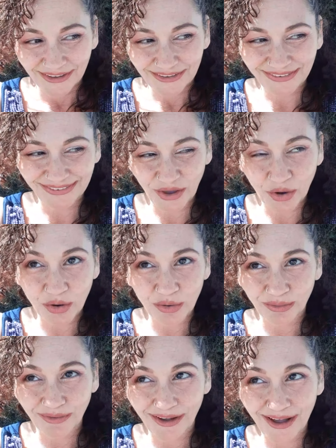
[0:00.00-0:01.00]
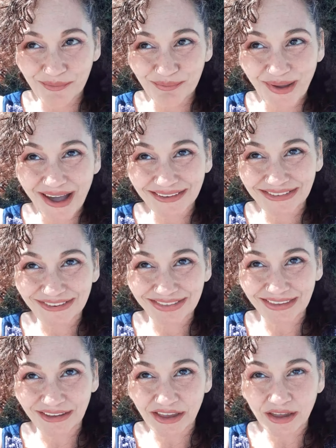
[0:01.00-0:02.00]
So I'm back to
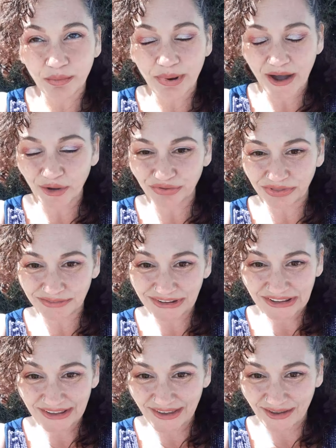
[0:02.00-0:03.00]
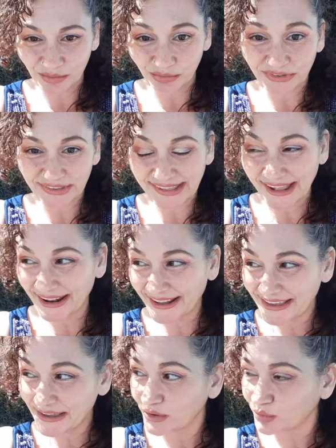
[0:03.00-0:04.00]
thinking about the DMs that I
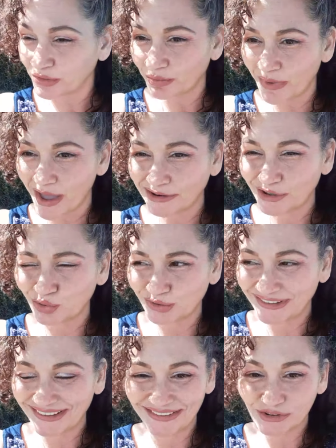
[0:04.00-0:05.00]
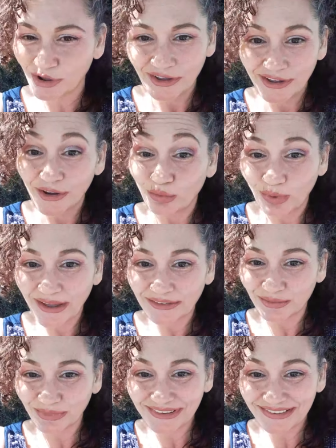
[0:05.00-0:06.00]
get with men who just
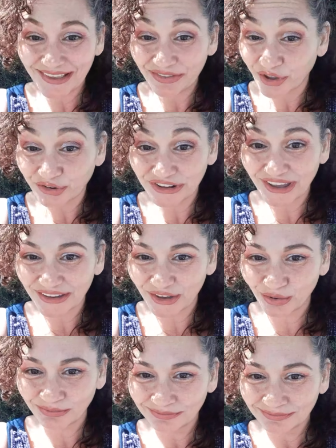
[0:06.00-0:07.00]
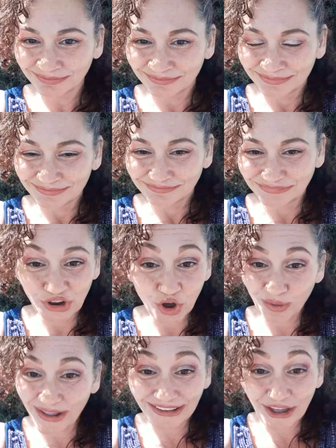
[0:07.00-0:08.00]
randomly send their dick.
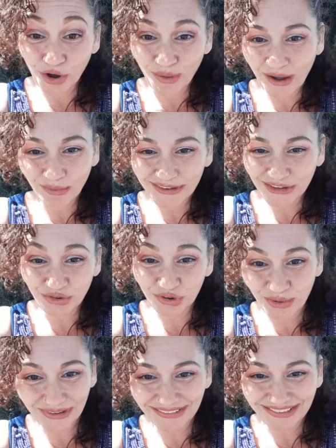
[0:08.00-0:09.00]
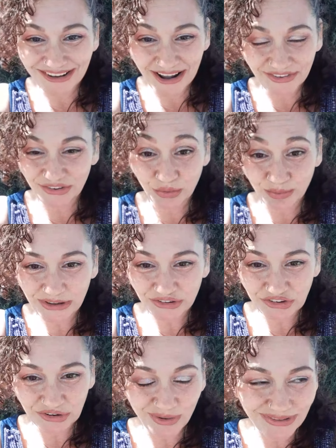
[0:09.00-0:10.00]
No, hello, how are you doing? It's nice to
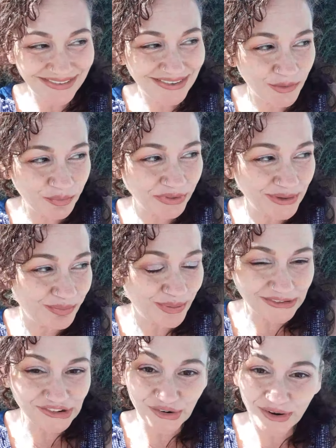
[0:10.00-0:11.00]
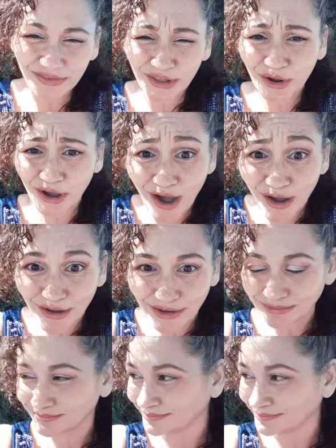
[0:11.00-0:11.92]
meet you. It's simply a picture of their cock.